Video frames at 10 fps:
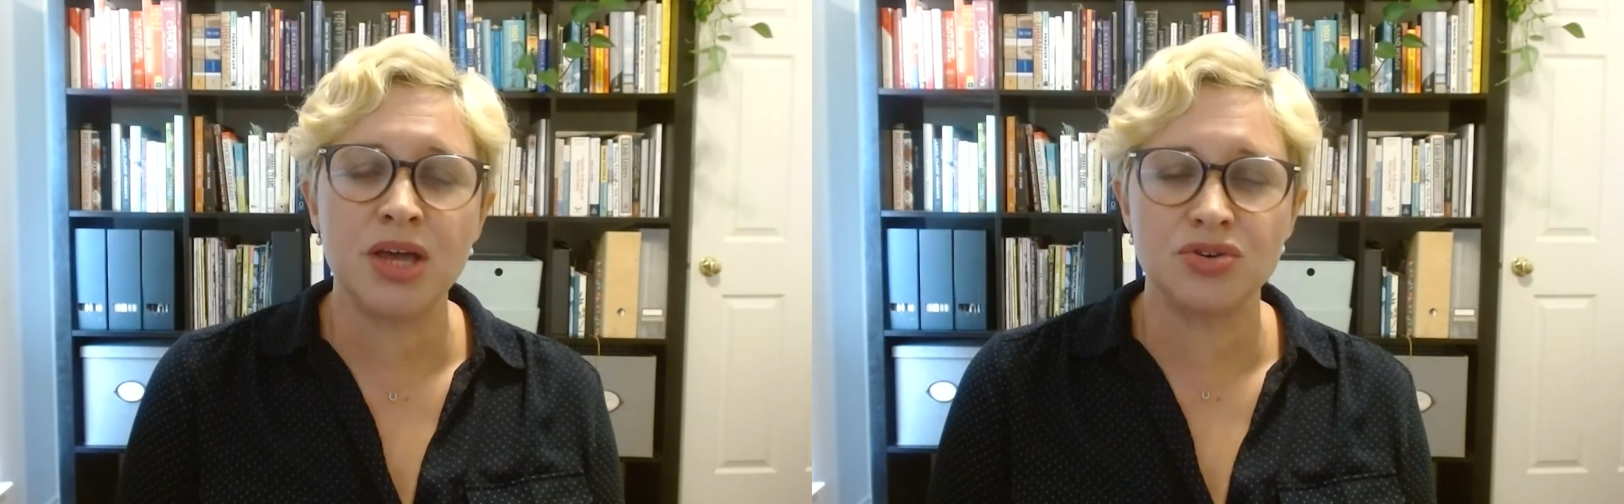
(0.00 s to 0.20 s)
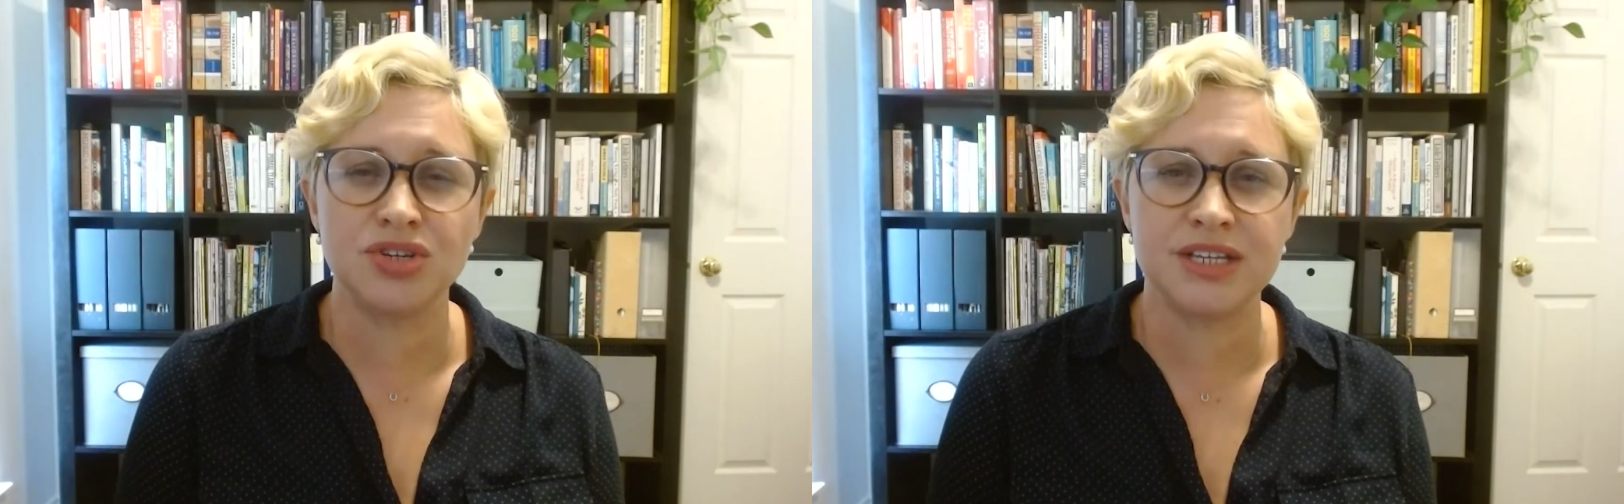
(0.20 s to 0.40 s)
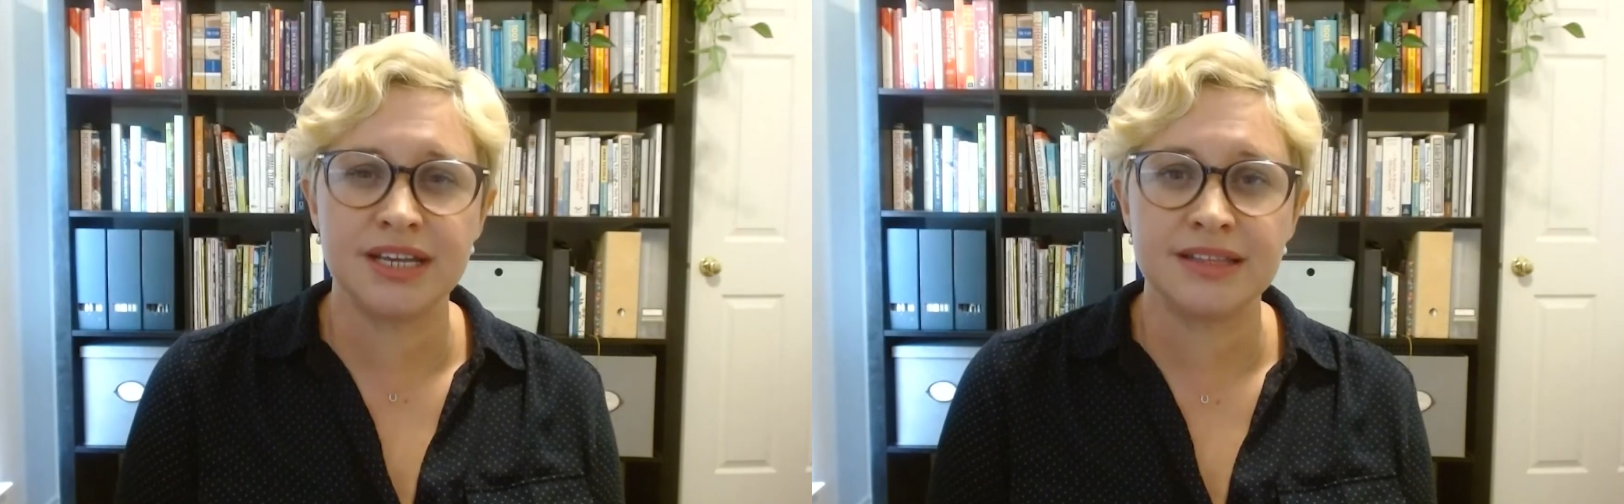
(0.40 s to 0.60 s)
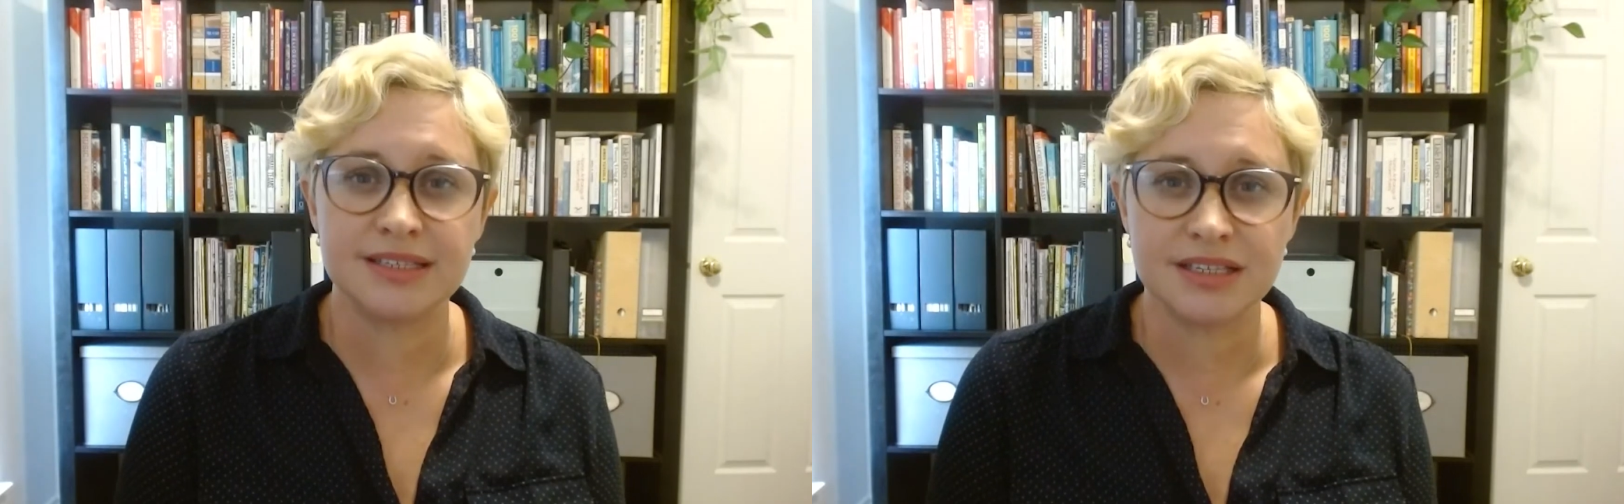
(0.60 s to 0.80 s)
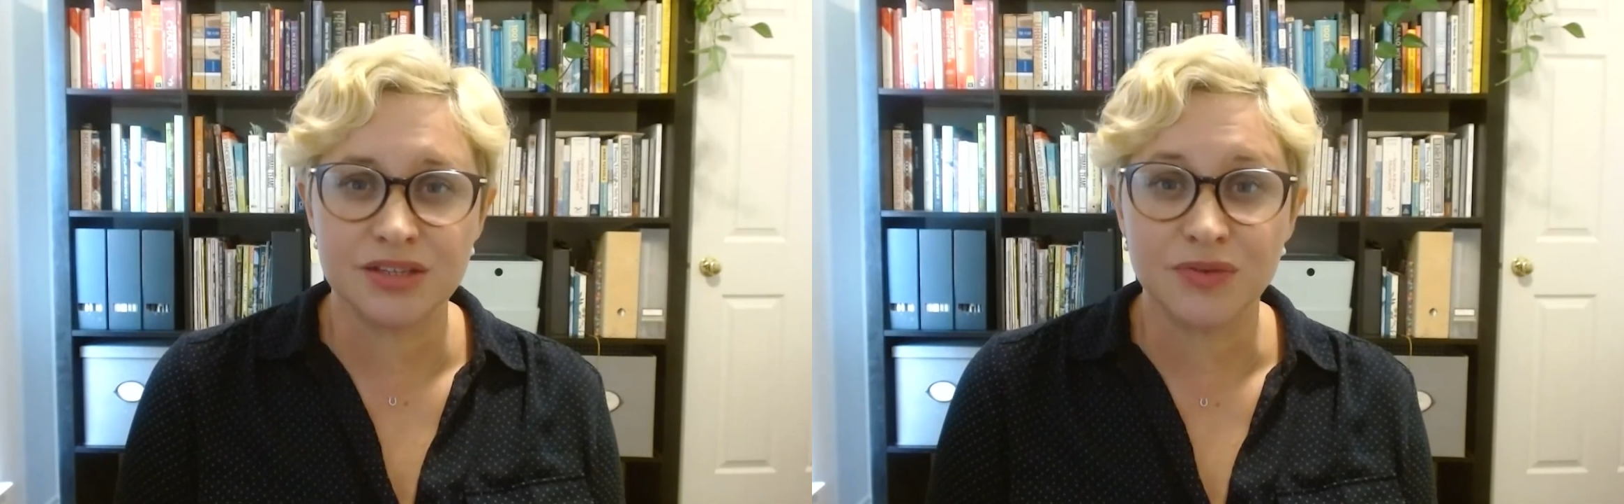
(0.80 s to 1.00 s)
understand the
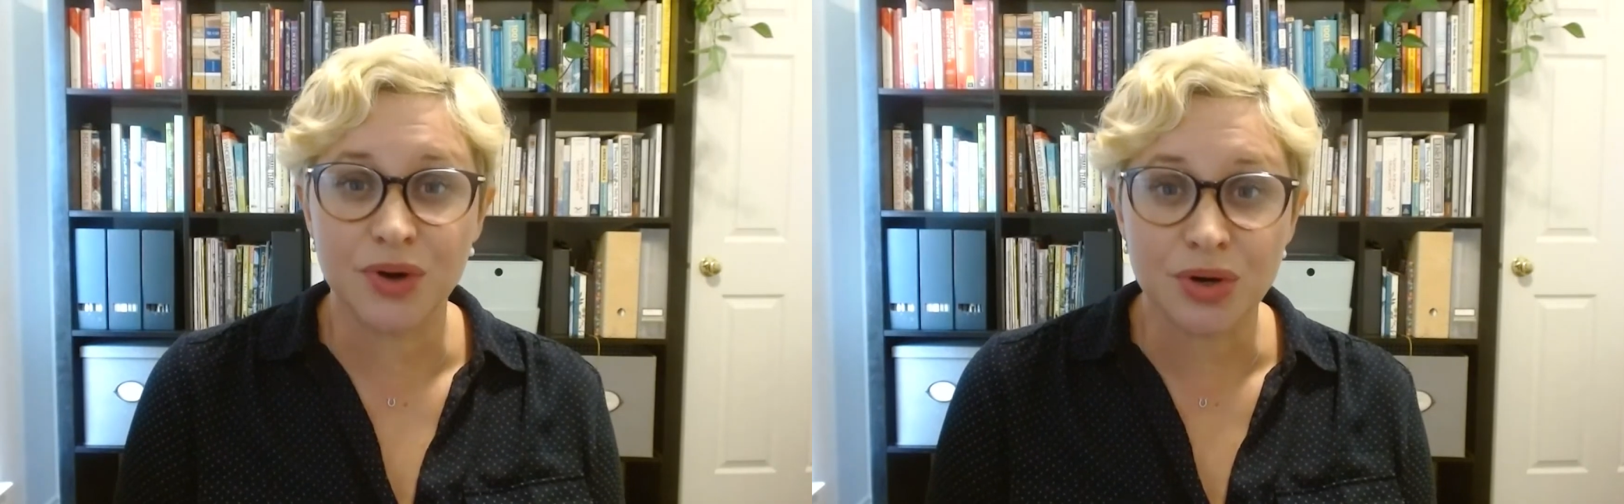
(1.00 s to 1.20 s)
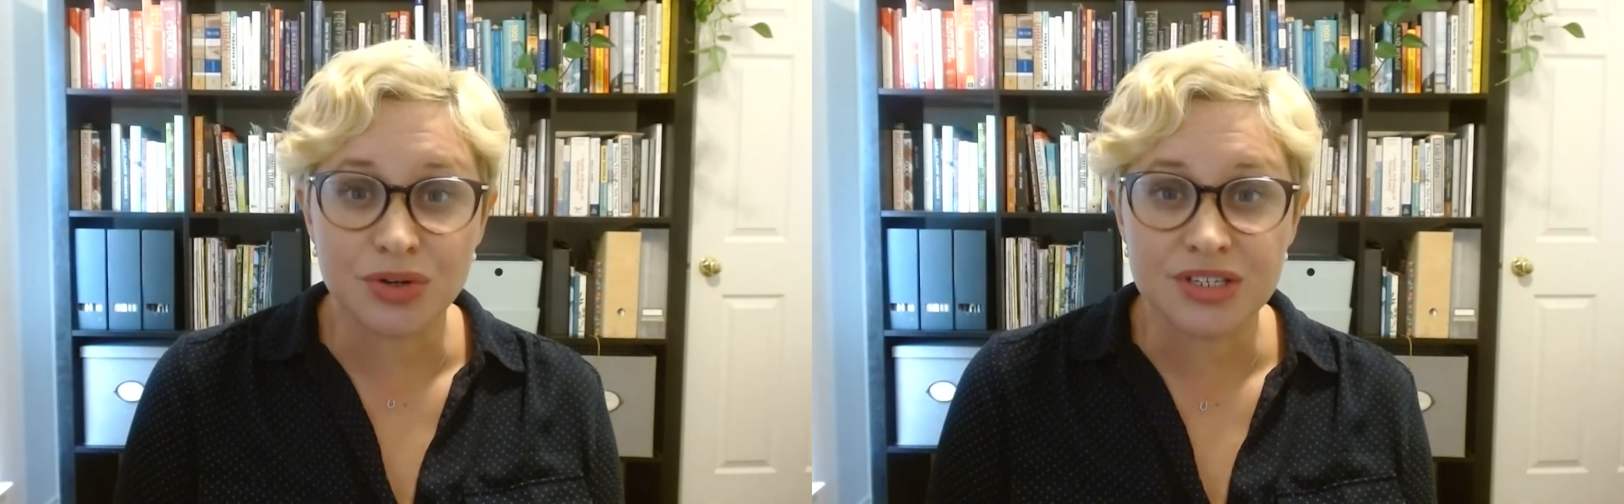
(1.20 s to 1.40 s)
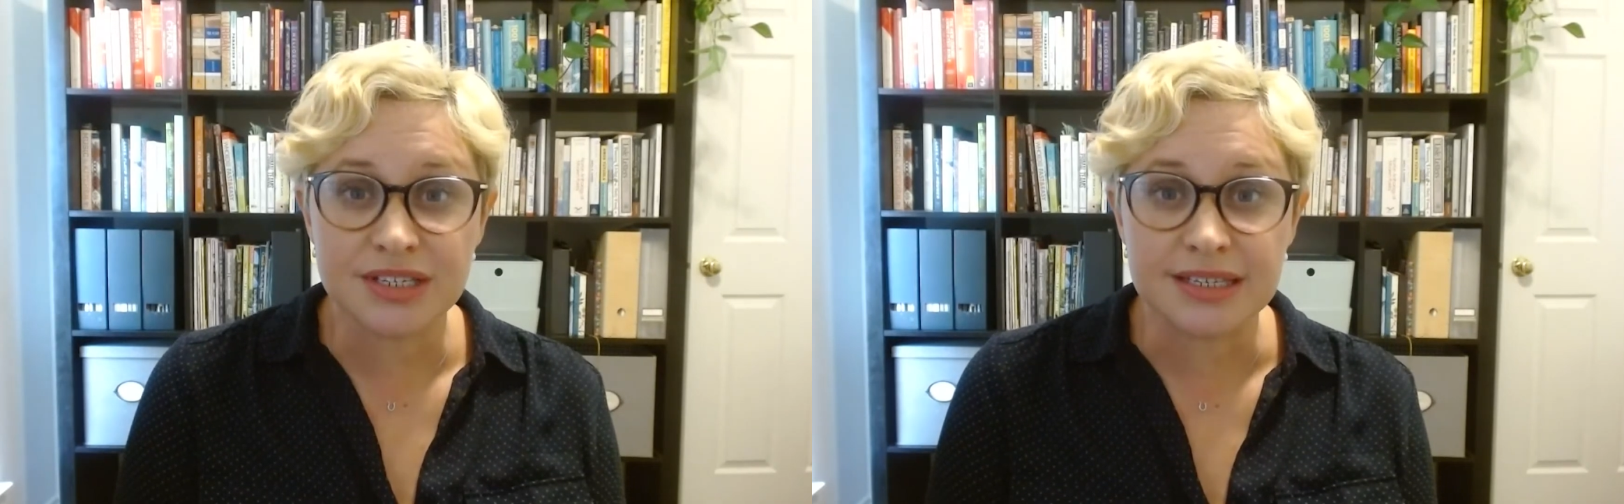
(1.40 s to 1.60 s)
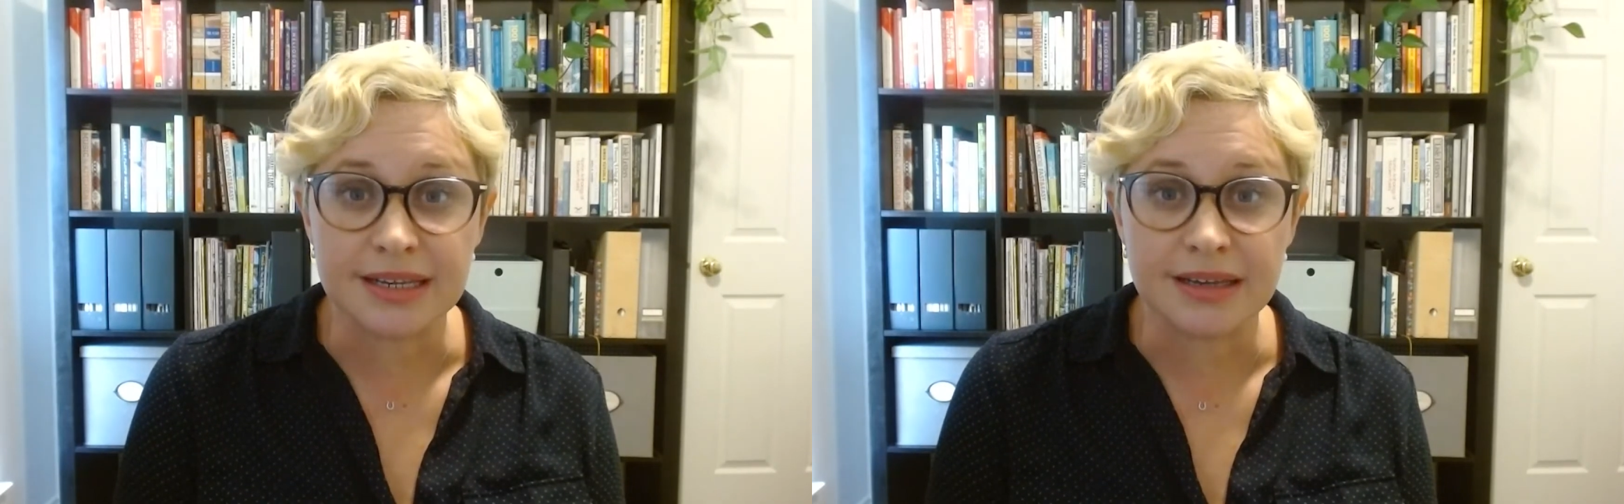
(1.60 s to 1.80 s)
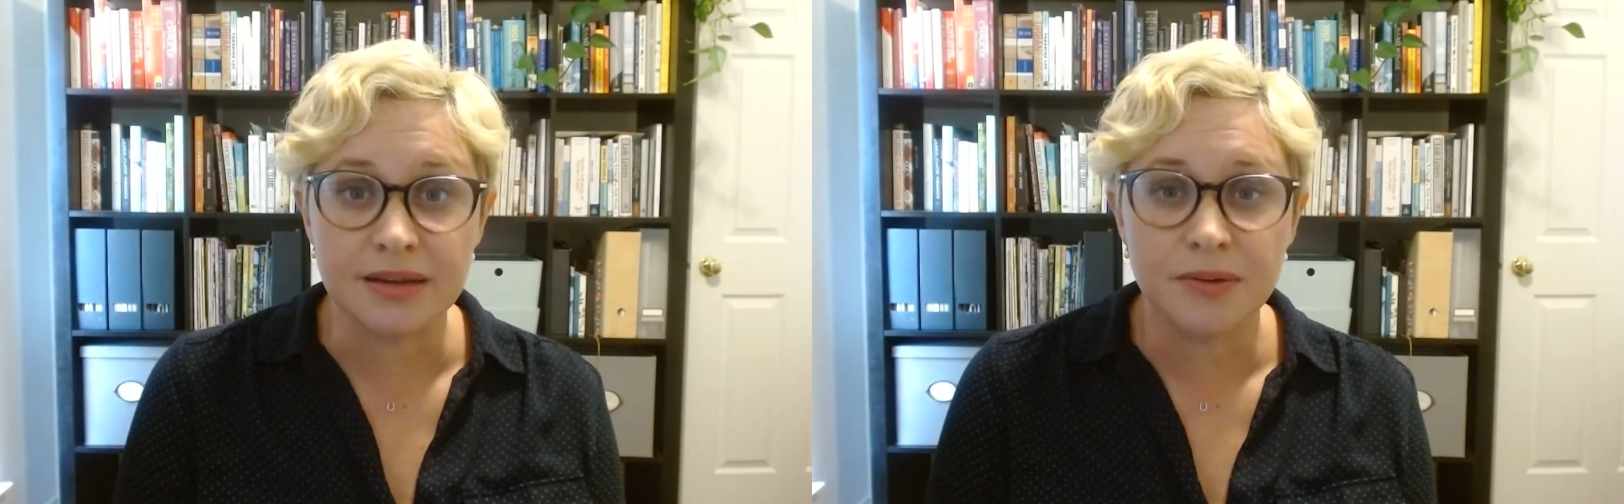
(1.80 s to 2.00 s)
sense of urgency.